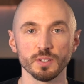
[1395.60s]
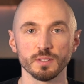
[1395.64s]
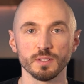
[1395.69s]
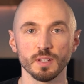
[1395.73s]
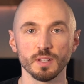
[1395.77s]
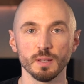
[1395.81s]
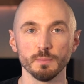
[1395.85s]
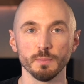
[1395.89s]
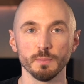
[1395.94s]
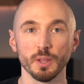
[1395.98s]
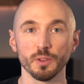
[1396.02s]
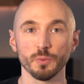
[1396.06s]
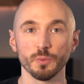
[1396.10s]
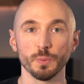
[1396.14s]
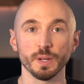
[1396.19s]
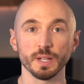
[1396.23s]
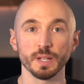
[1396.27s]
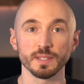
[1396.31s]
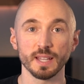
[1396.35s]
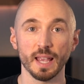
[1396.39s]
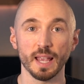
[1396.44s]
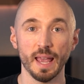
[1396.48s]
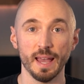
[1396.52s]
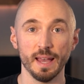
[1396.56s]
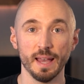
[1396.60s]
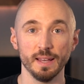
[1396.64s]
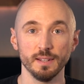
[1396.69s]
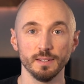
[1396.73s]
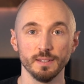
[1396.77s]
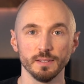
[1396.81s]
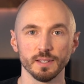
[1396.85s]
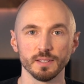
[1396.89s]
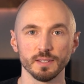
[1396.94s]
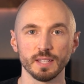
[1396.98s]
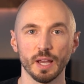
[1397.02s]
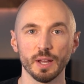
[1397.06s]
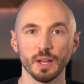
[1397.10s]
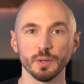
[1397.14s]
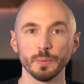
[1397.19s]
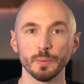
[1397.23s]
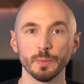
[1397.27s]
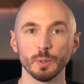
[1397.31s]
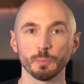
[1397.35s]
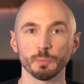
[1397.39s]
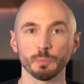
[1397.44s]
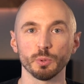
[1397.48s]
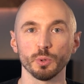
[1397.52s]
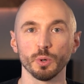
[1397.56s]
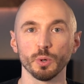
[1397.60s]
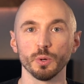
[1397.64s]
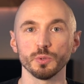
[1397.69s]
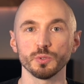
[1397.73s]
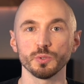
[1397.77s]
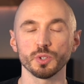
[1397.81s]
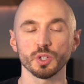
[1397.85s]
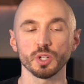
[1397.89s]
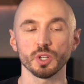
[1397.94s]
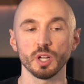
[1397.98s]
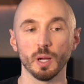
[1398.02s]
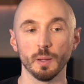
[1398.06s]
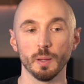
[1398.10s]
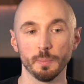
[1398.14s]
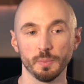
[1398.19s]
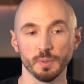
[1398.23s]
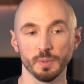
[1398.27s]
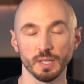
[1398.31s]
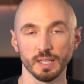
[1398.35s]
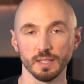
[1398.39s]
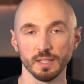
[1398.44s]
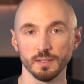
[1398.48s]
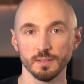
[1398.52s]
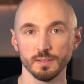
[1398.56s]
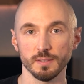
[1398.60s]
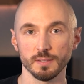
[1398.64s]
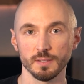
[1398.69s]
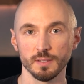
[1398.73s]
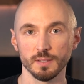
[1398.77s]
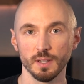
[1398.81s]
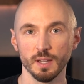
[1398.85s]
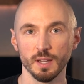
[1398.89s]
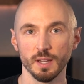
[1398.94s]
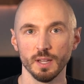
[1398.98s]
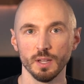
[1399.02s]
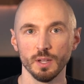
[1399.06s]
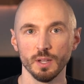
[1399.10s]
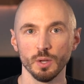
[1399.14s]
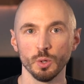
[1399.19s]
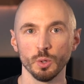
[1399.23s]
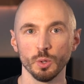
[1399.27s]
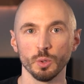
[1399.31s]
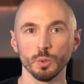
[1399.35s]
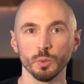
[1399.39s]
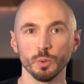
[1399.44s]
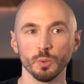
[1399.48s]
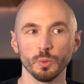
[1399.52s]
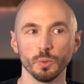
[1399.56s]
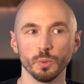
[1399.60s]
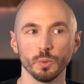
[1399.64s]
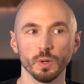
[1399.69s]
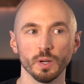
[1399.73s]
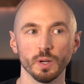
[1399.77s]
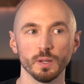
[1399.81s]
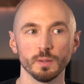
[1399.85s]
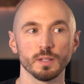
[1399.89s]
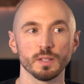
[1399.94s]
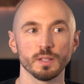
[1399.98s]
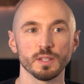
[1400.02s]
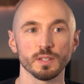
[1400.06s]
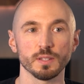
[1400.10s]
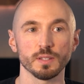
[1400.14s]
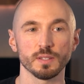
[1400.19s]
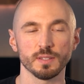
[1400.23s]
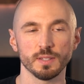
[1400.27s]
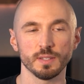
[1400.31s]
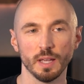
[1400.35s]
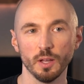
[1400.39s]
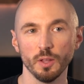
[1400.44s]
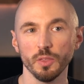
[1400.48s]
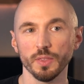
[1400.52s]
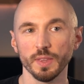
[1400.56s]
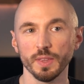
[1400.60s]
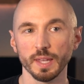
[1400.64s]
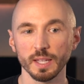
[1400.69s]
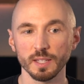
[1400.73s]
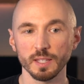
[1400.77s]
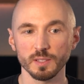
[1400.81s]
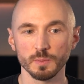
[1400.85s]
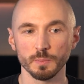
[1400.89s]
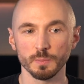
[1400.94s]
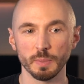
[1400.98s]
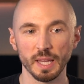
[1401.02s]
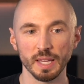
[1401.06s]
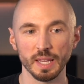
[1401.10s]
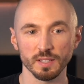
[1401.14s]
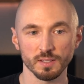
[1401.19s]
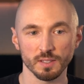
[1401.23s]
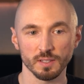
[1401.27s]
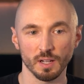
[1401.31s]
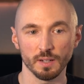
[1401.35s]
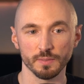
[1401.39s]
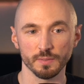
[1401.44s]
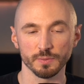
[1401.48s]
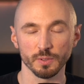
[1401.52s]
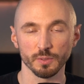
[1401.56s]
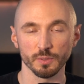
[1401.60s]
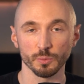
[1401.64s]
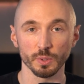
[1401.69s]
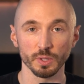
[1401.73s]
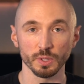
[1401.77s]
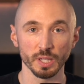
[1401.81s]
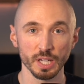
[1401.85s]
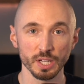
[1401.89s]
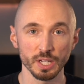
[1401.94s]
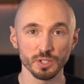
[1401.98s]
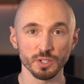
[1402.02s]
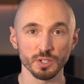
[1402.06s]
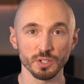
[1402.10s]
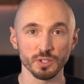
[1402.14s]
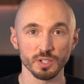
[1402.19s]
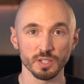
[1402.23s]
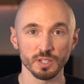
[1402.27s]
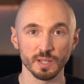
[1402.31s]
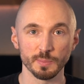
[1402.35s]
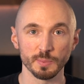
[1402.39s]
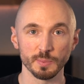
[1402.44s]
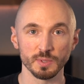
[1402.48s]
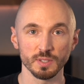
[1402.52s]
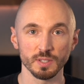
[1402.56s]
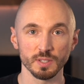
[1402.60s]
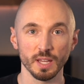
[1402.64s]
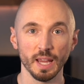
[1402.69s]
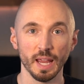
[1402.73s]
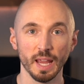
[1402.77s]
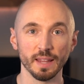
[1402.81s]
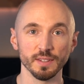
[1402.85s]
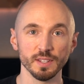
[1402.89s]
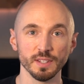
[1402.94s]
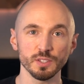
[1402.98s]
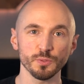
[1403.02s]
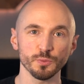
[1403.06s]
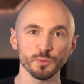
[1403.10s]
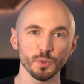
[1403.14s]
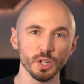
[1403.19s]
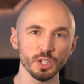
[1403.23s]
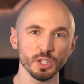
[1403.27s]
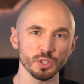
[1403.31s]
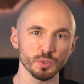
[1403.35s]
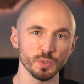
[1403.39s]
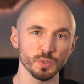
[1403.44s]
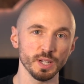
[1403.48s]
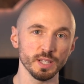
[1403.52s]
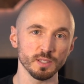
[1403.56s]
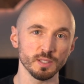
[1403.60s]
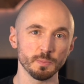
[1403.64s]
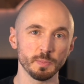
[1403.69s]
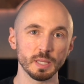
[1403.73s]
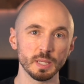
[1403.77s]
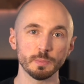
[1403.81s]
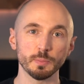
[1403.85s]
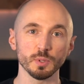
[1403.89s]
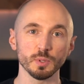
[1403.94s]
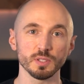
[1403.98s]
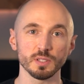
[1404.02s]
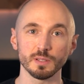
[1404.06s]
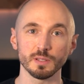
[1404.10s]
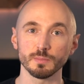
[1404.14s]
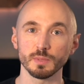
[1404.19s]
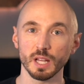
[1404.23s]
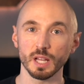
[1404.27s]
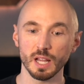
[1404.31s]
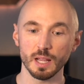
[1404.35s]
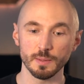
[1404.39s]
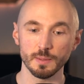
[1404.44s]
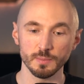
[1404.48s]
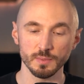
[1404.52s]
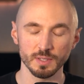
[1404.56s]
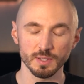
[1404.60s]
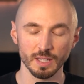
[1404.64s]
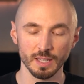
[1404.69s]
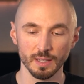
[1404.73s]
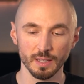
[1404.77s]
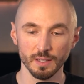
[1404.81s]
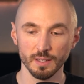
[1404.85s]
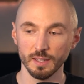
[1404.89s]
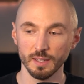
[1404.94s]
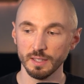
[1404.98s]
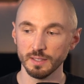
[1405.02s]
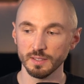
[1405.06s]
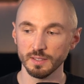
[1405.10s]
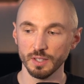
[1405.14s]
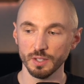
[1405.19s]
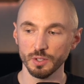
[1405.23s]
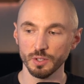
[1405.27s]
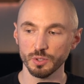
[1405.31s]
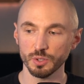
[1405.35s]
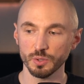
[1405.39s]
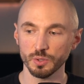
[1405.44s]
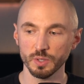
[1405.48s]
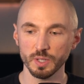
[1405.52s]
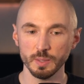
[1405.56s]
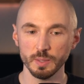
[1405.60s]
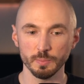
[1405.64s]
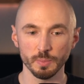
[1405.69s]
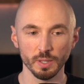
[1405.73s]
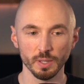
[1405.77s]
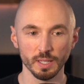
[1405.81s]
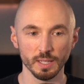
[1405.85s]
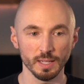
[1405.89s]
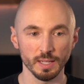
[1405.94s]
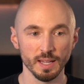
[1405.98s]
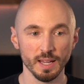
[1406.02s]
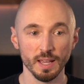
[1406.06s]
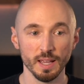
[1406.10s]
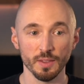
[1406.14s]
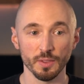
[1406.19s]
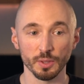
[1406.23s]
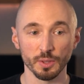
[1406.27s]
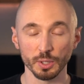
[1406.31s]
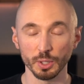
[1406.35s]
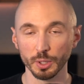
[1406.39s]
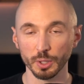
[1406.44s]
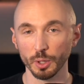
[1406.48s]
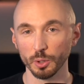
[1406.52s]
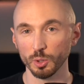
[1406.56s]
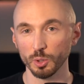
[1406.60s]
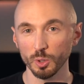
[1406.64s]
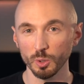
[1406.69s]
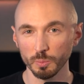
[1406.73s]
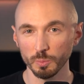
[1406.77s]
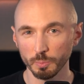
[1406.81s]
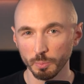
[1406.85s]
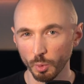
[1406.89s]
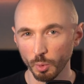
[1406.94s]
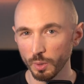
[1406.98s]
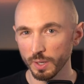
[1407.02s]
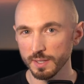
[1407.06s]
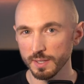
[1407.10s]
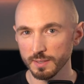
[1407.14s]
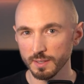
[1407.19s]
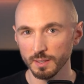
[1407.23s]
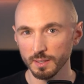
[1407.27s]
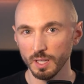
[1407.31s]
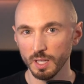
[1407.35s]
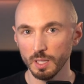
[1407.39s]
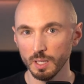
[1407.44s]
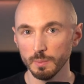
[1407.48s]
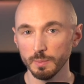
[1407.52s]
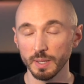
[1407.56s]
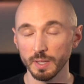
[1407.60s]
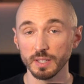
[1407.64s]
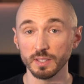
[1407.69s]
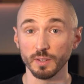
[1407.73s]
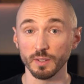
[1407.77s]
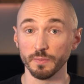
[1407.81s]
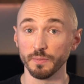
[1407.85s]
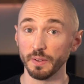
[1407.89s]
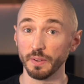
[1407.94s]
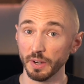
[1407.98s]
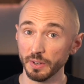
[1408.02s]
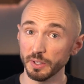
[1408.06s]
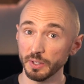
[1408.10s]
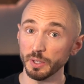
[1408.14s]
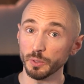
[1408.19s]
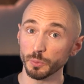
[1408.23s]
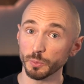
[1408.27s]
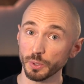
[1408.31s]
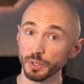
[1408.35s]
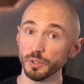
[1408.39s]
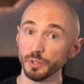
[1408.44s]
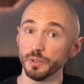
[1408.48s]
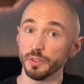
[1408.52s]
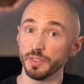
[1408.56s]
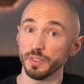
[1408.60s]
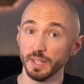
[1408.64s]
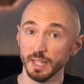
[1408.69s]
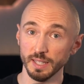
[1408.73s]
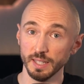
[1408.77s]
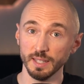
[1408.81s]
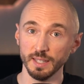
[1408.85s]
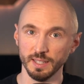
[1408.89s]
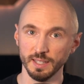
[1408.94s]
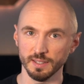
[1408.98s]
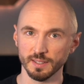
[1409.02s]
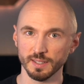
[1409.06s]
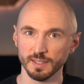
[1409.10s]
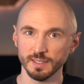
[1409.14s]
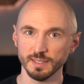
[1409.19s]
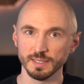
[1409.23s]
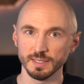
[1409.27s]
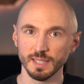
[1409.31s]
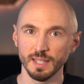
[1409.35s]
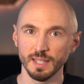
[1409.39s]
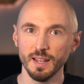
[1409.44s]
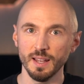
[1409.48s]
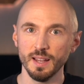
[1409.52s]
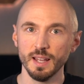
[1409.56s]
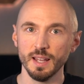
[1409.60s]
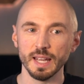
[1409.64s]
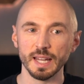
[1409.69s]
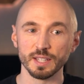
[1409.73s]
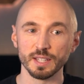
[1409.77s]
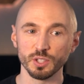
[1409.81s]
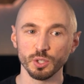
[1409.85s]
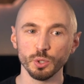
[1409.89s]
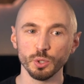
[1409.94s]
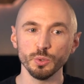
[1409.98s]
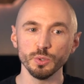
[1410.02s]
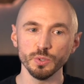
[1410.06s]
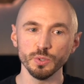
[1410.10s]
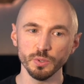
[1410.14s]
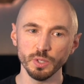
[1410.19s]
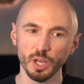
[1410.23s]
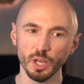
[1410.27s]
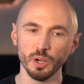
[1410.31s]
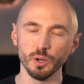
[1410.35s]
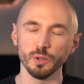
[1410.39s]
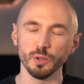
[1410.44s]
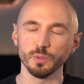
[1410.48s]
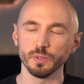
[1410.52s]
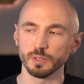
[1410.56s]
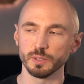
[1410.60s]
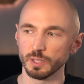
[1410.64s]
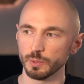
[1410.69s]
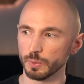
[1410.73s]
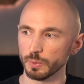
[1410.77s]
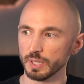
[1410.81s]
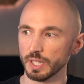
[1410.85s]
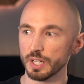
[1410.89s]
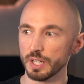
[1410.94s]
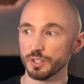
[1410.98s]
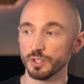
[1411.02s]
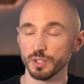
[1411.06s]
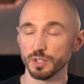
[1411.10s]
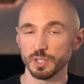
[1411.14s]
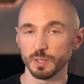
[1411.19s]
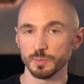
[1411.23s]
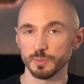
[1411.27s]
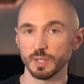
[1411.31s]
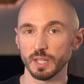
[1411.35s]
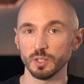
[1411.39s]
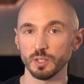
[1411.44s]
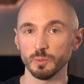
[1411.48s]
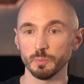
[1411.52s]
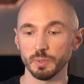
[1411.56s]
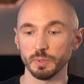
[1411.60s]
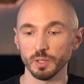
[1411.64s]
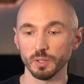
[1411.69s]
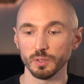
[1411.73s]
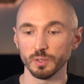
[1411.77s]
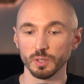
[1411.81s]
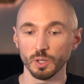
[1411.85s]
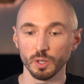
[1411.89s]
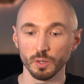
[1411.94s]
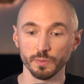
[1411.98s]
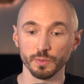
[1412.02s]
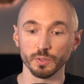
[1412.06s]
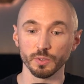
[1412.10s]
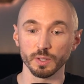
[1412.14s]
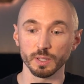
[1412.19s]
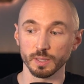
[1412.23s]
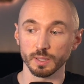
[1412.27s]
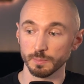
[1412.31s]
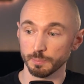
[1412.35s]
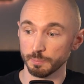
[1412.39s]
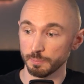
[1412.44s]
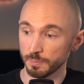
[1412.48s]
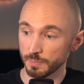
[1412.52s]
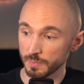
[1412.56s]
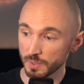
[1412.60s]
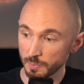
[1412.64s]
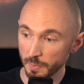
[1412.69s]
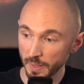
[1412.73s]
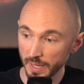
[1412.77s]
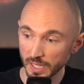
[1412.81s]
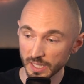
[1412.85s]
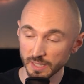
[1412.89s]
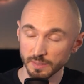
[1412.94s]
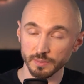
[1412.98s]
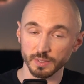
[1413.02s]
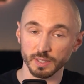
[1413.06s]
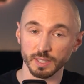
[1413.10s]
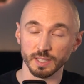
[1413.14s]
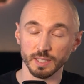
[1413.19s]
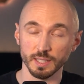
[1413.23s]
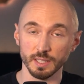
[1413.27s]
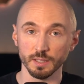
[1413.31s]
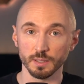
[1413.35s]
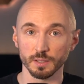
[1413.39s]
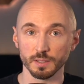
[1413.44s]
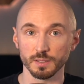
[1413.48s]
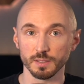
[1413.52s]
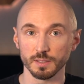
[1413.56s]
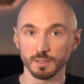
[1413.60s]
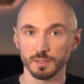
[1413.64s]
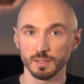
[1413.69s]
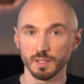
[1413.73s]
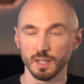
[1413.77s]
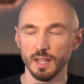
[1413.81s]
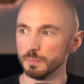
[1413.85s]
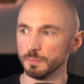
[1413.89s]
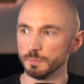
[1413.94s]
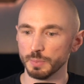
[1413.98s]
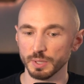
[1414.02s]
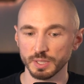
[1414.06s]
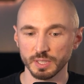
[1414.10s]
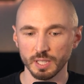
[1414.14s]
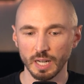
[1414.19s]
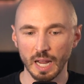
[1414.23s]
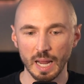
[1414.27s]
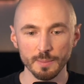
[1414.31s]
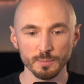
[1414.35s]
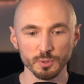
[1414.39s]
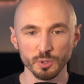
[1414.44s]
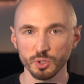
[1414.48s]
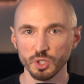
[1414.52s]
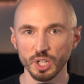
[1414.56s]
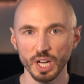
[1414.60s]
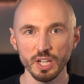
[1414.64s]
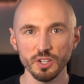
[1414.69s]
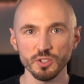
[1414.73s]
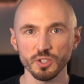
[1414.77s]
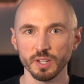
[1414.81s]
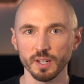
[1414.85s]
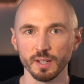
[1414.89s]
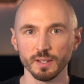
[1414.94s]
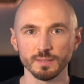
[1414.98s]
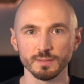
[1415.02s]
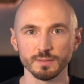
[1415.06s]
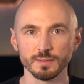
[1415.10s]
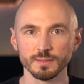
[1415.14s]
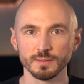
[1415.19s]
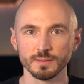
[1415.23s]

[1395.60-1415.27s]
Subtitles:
that Mother Wit has had, is how do you approach companies who sell things based off of relationships? And this frustrates people sometimes in this industry, but the good old boys club is a very real thing here. It's who you know and the relationships that you build over the span of years. But times are changing.